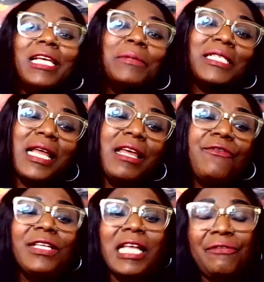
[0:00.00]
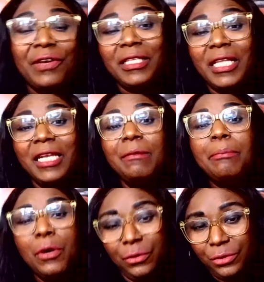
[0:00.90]
especially if it affected the
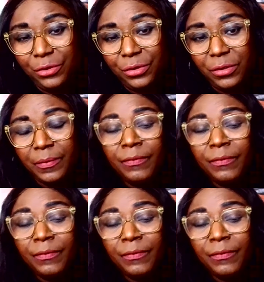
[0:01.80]
bones.